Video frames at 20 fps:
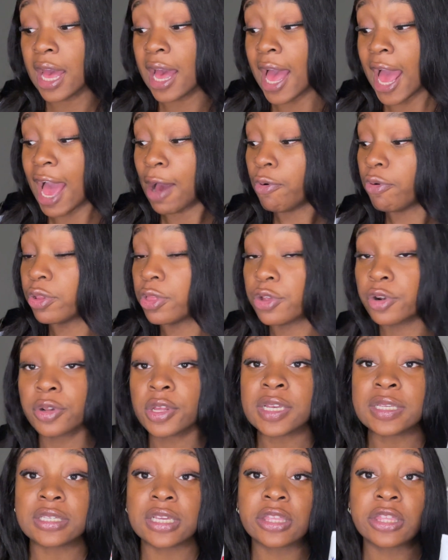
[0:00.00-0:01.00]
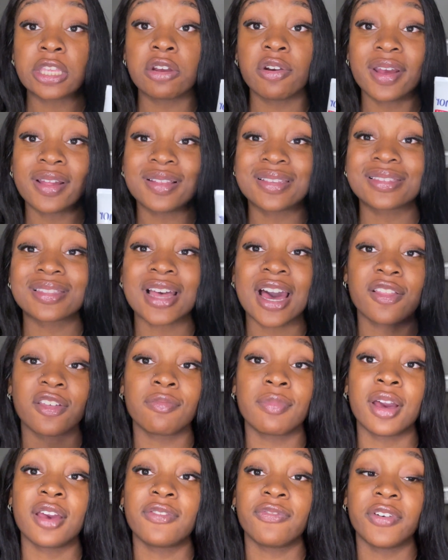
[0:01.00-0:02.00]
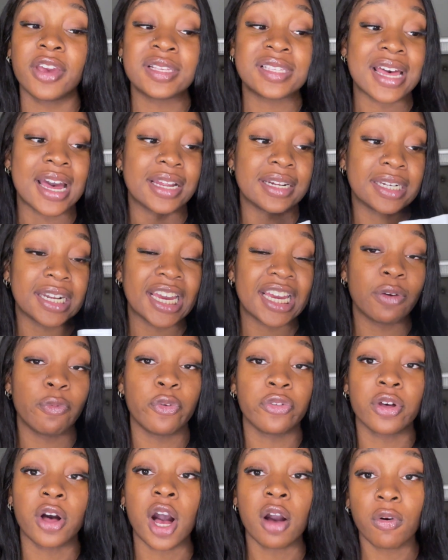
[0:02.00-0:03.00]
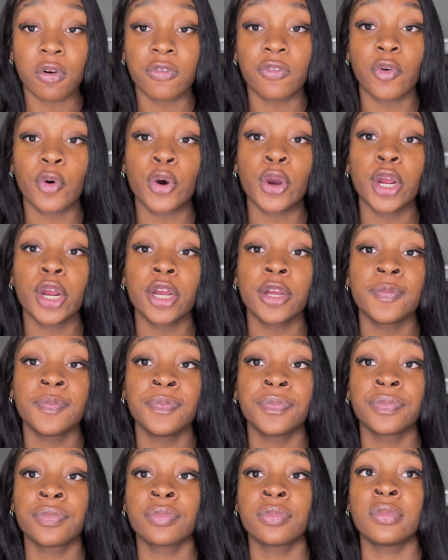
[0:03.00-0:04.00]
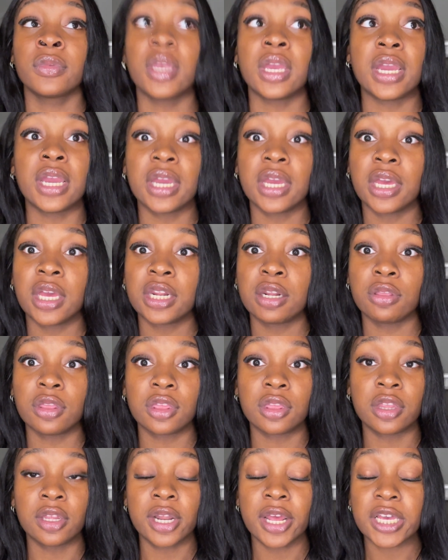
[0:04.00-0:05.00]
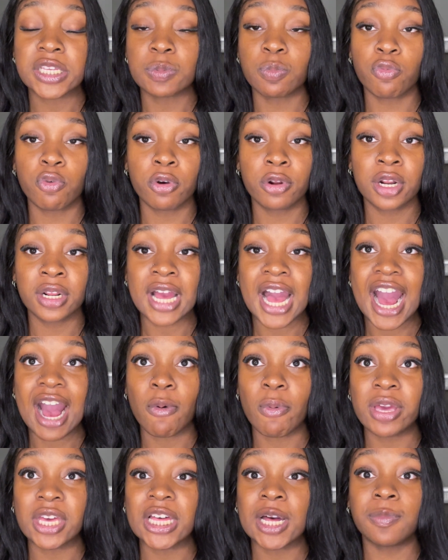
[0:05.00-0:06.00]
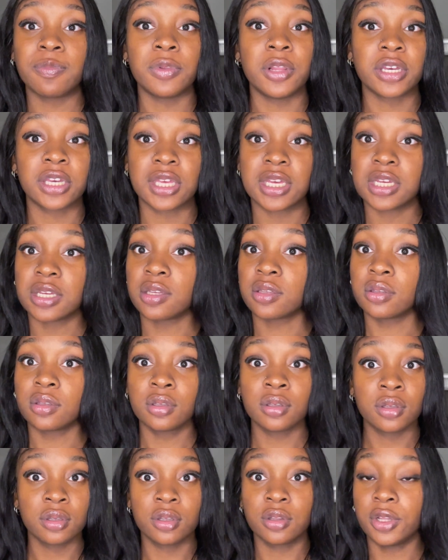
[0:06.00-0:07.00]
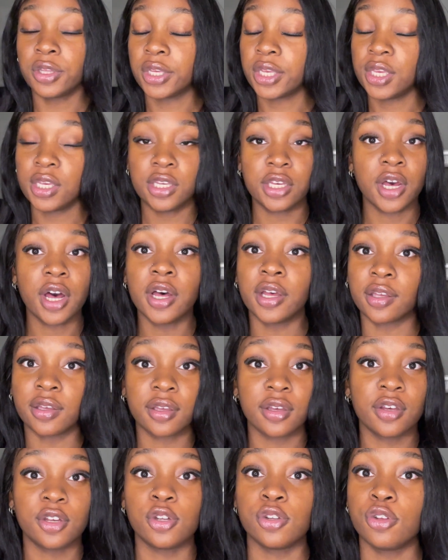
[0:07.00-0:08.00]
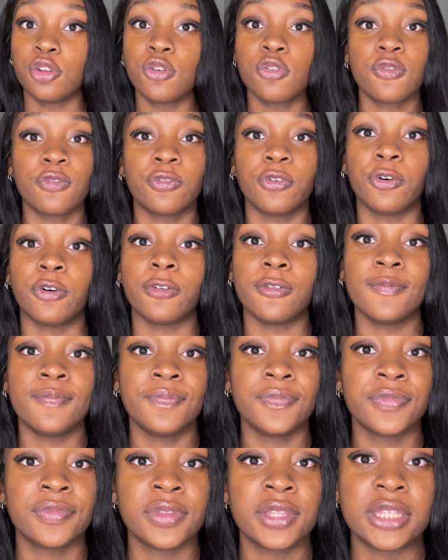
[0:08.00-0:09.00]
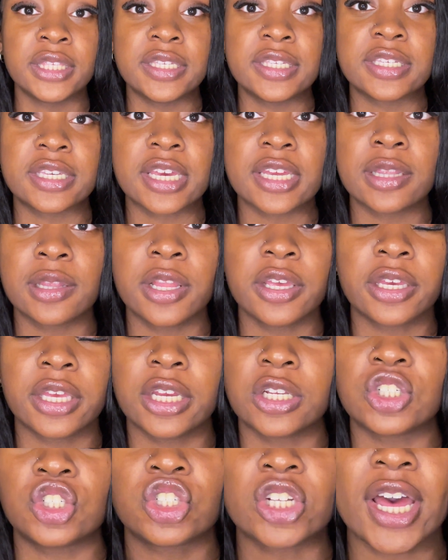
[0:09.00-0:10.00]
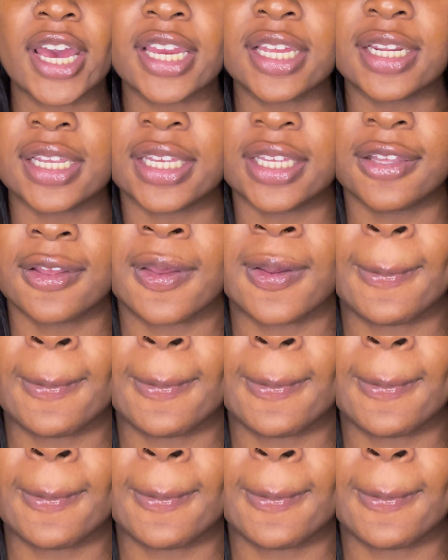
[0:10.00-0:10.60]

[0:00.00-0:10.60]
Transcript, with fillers: I will literally sit there and slather my face at night with Aquaphor and the next morning I wake up looking looking young, youthful, skin looking shiny,